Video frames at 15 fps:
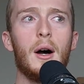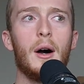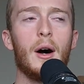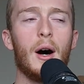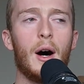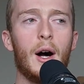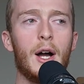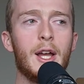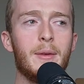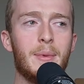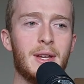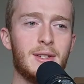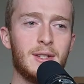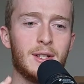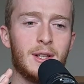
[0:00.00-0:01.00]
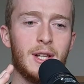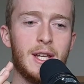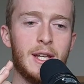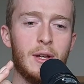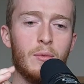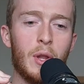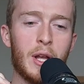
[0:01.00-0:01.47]
I basically
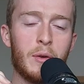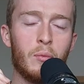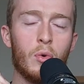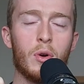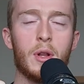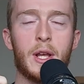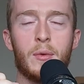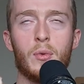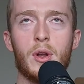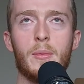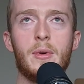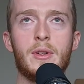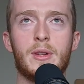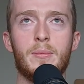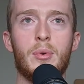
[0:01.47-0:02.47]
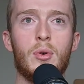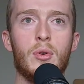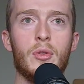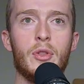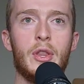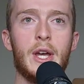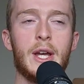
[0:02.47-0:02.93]
one of the most
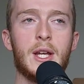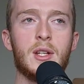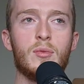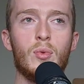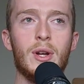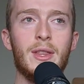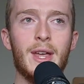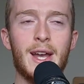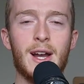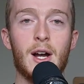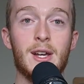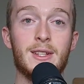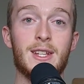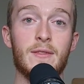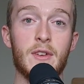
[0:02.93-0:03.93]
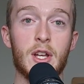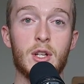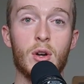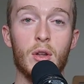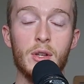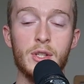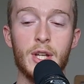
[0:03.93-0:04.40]
important things with AI is giving it
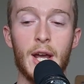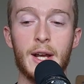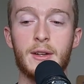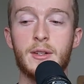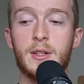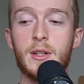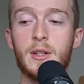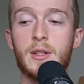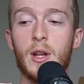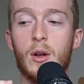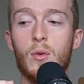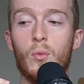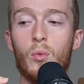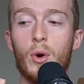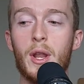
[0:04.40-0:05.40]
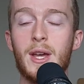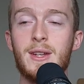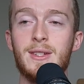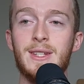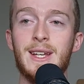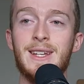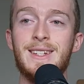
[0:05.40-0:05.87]
context. So what I
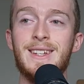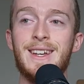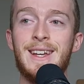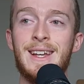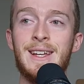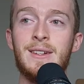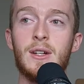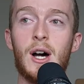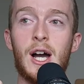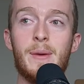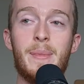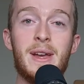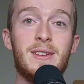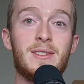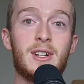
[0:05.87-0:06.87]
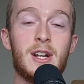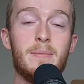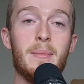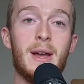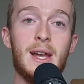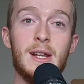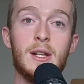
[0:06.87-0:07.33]
did is I basically
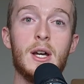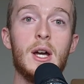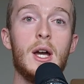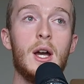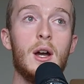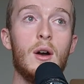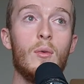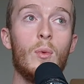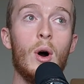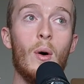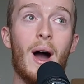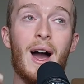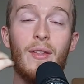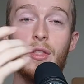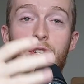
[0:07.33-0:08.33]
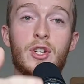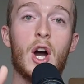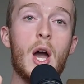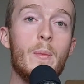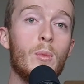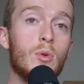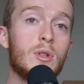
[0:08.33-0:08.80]
made, well, at the time
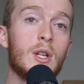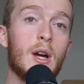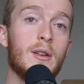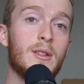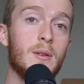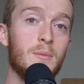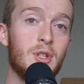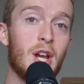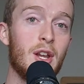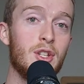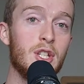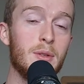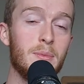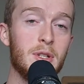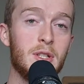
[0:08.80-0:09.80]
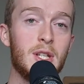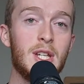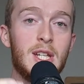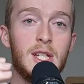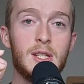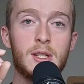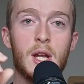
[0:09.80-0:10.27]
it was custom chat
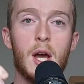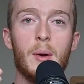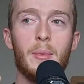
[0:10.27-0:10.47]
GPTs, but I